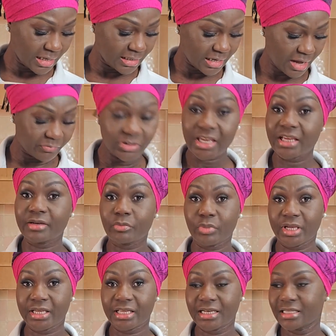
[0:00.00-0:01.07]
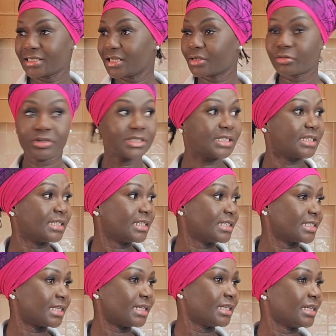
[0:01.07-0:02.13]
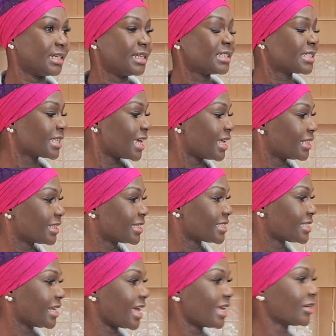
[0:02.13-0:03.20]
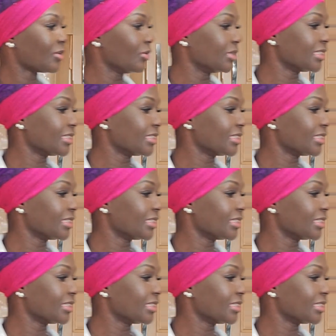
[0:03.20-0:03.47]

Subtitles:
navigate baking and decorating easily. Let's get this light on.